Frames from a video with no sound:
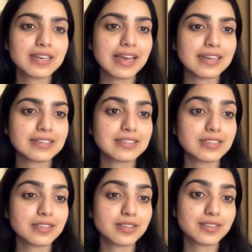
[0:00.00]
And
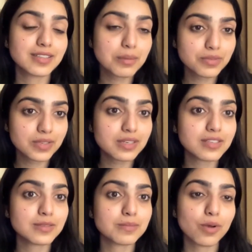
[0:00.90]
some of it
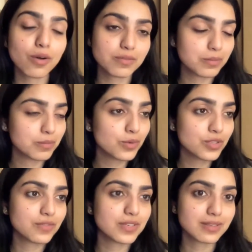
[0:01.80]
is, or
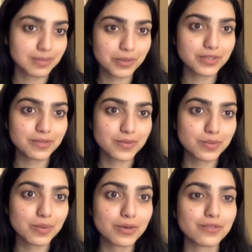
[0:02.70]
most of it is because of
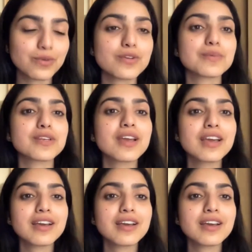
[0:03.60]
his work, of course, but